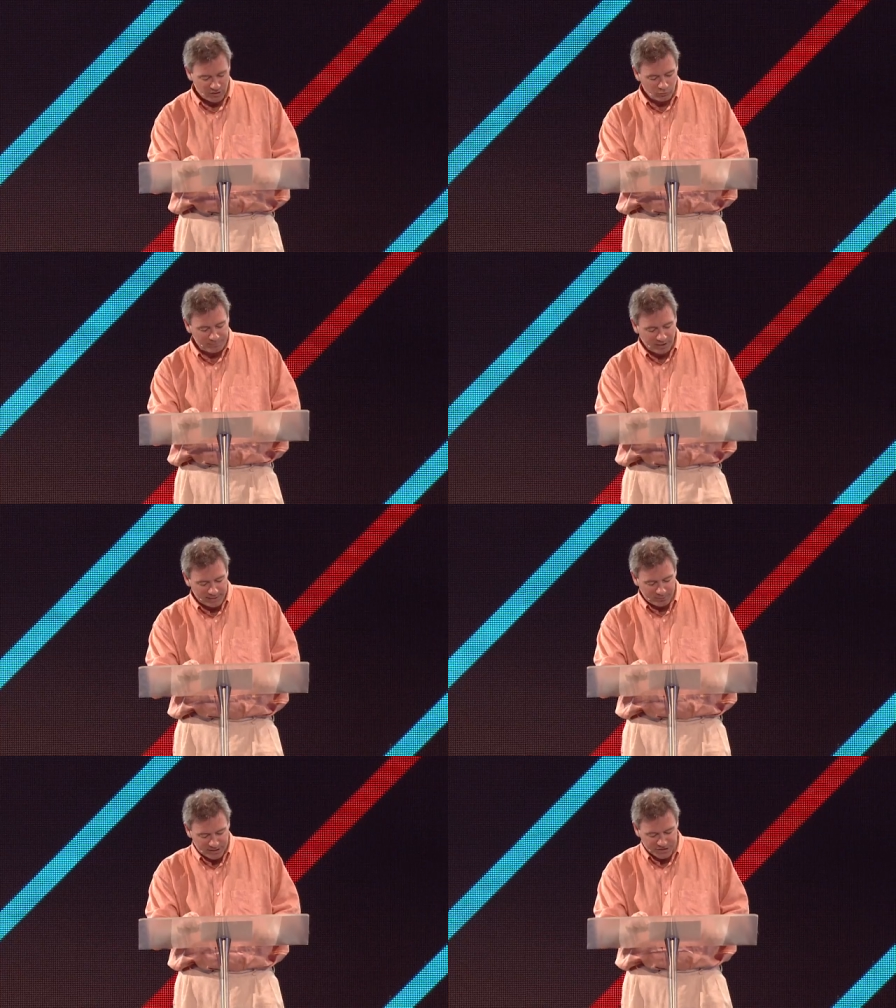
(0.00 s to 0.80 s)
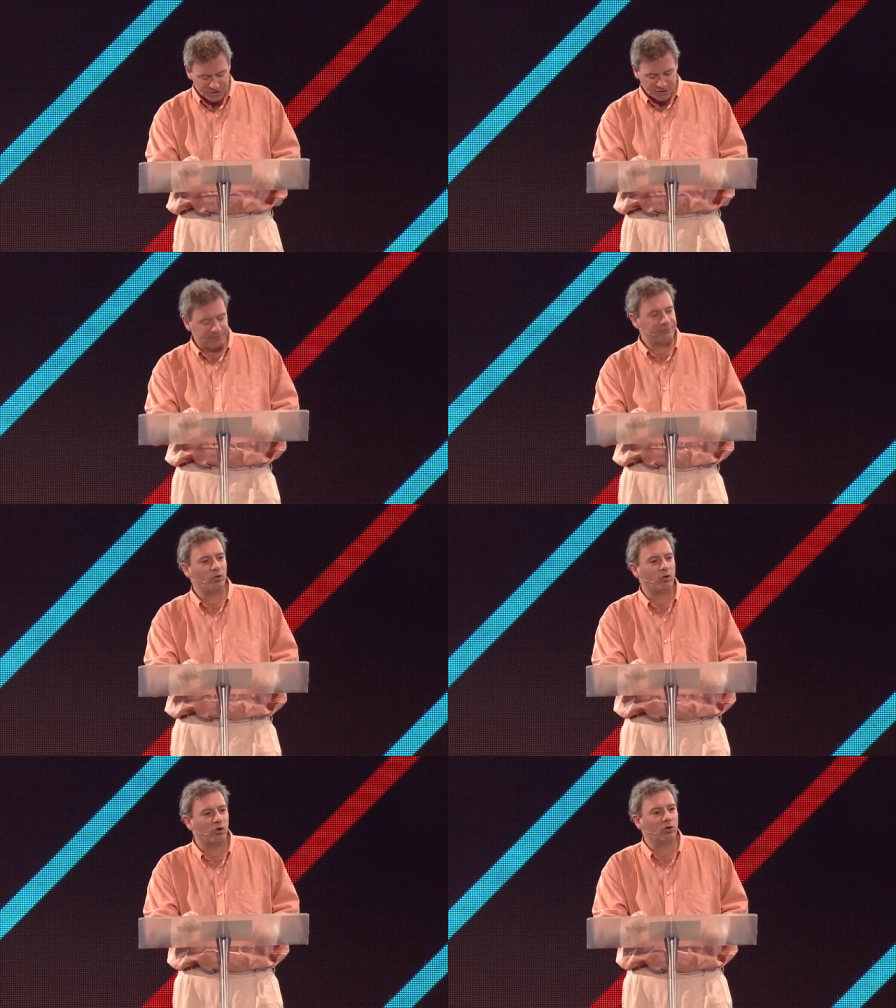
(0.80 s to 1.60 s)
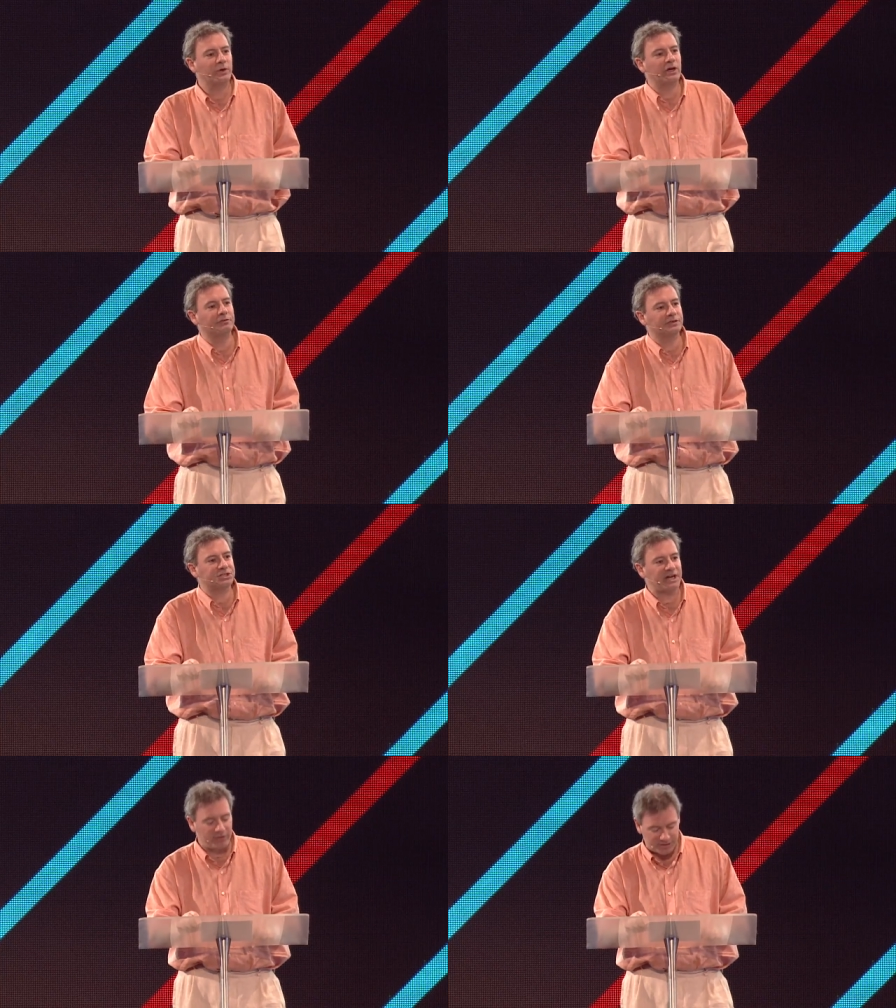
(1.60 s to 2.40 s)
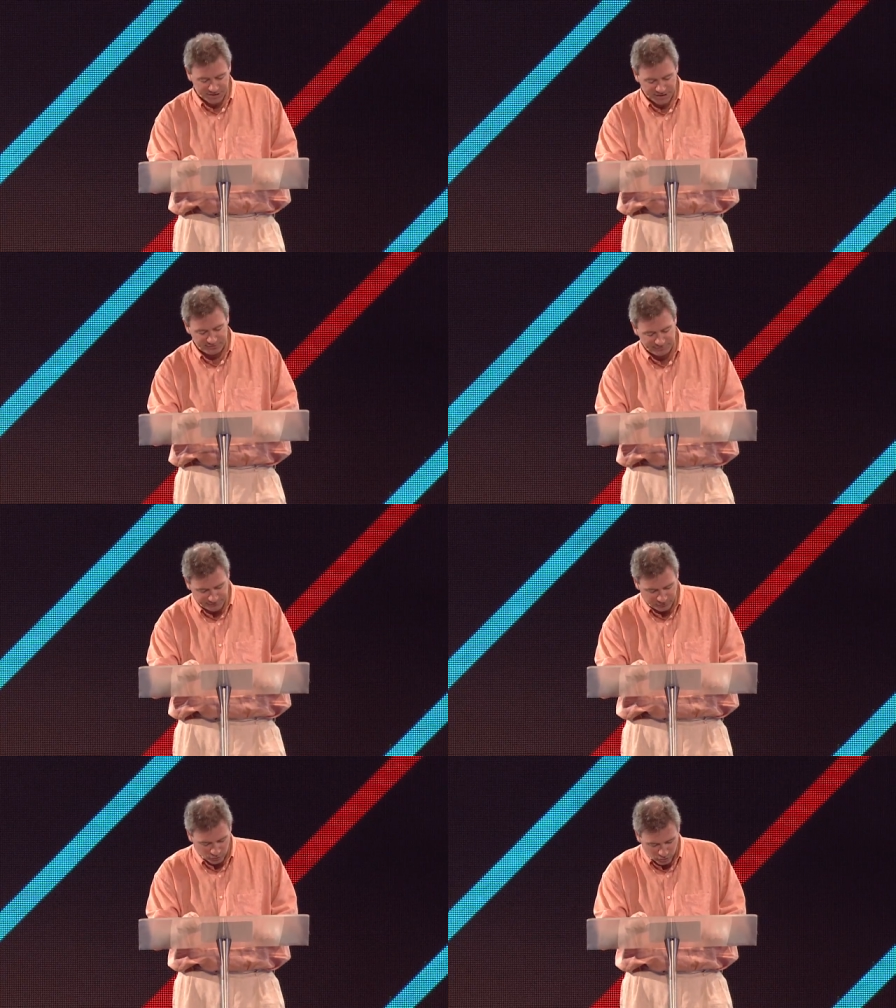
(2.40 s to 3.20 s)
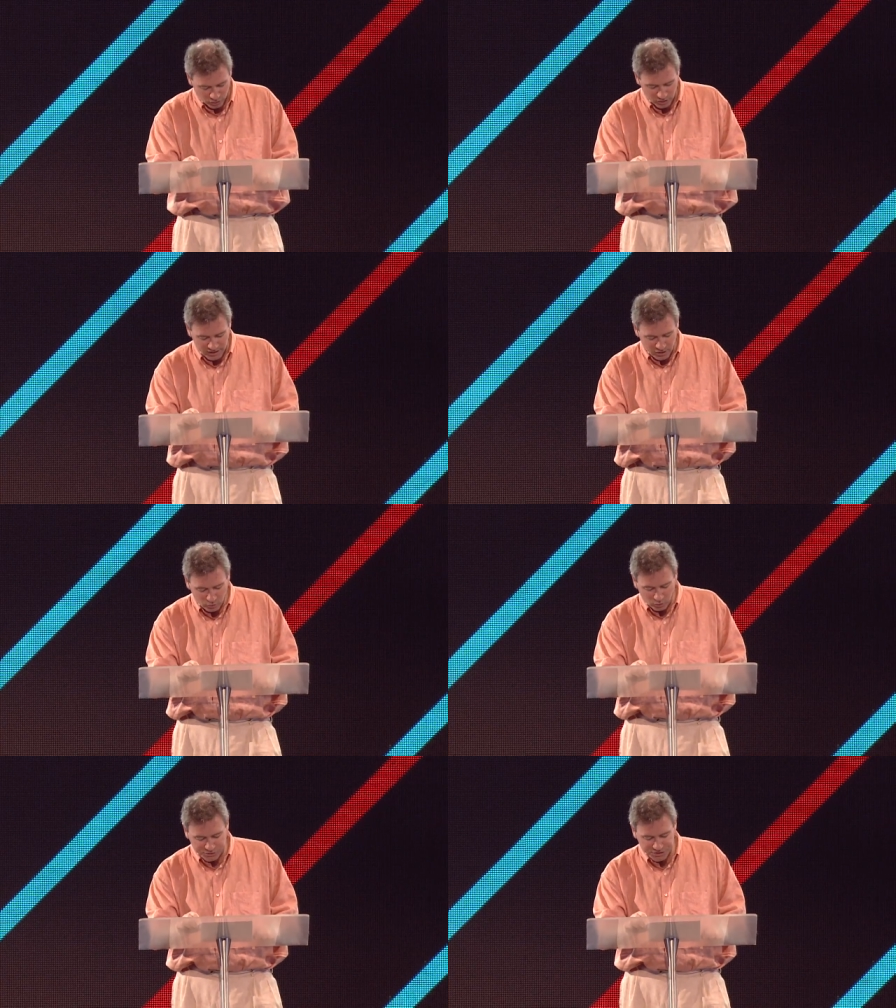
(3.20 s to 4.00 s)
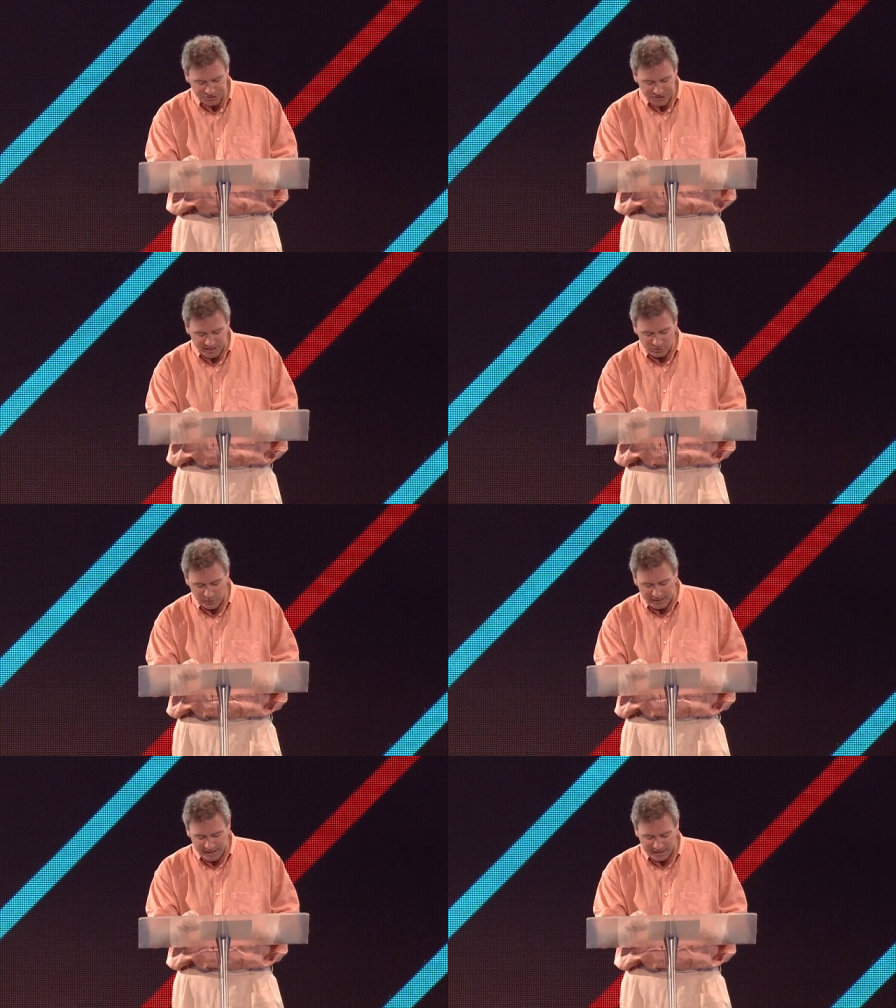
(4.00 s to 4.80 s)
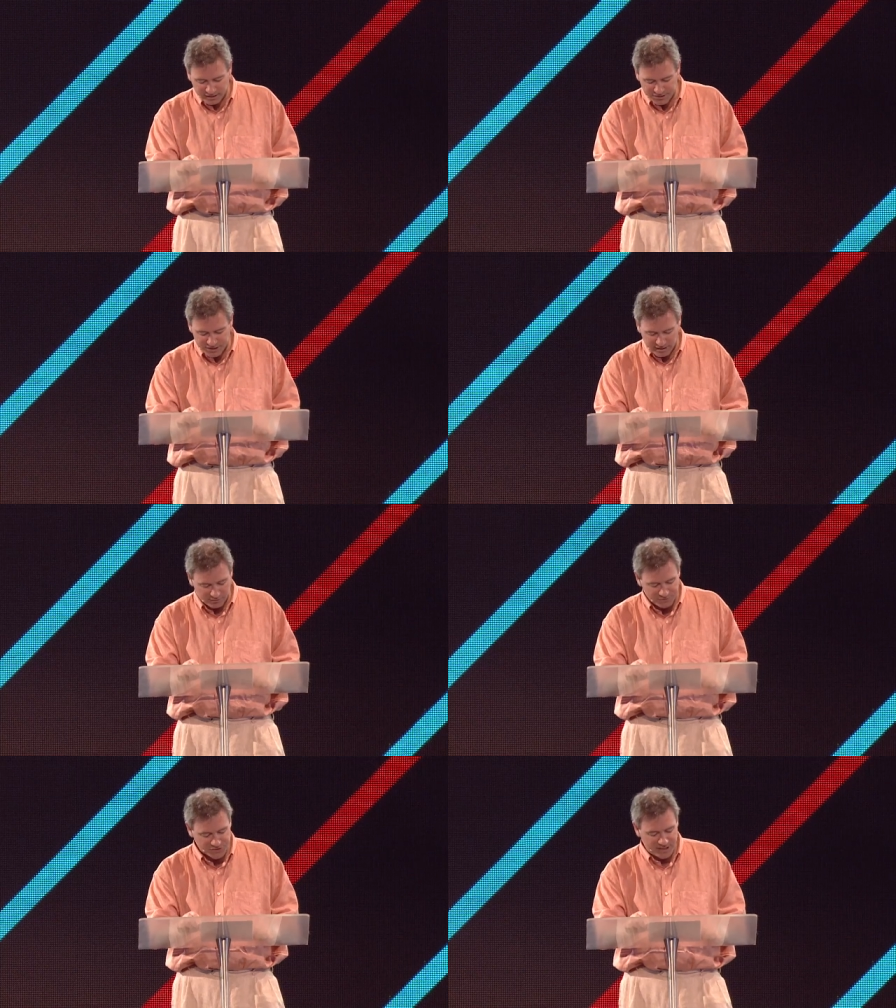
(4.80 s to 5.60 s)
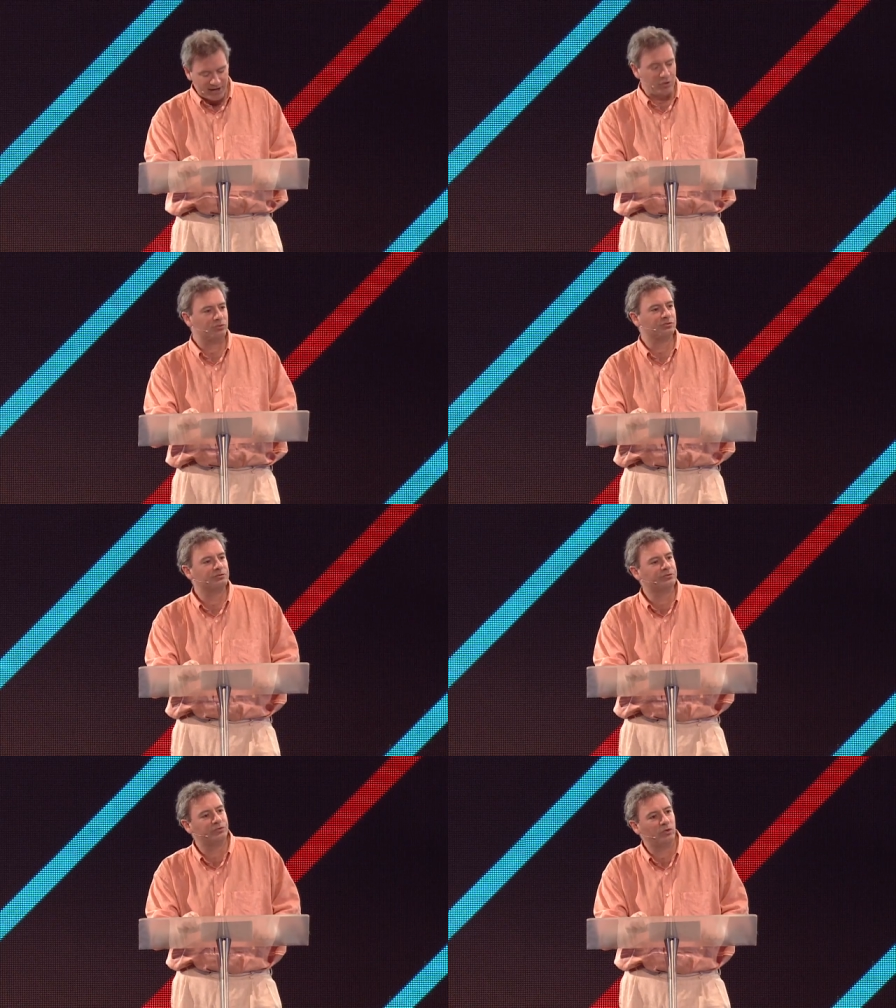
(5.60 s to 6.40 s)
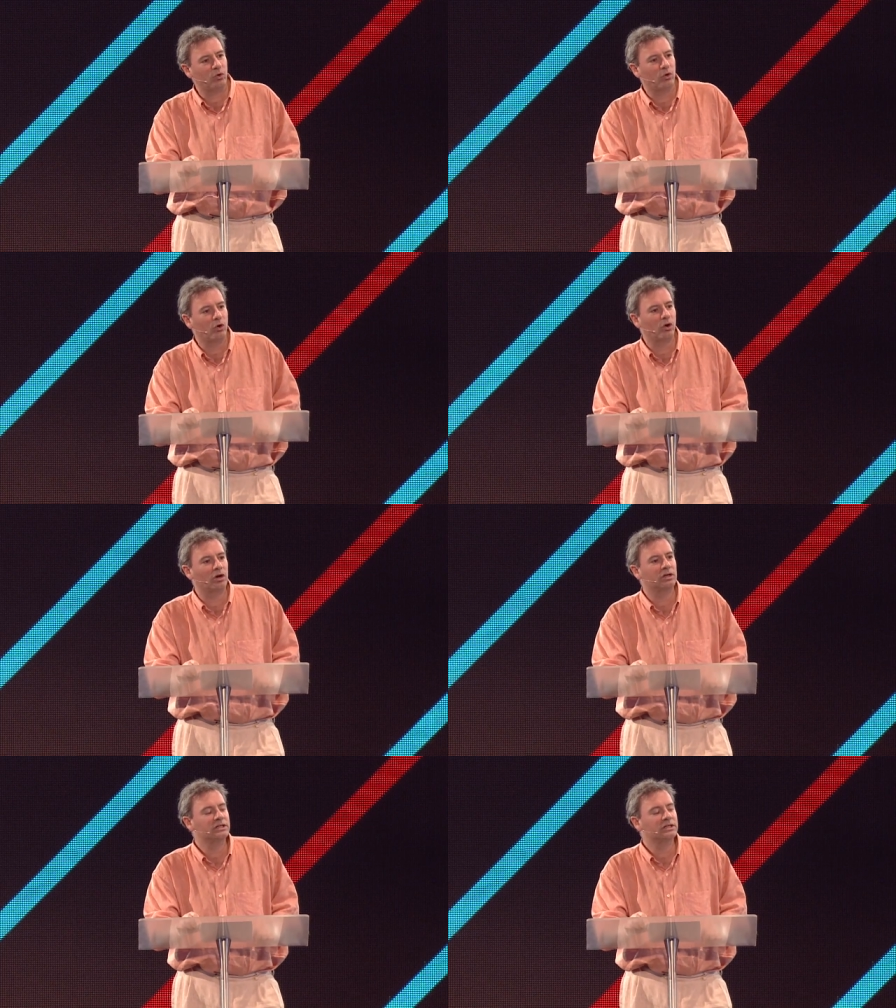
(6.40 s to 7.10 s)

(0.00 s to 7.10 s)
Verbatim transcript: We buy presents for. We offer charity for. All to say we lay ourselves down for.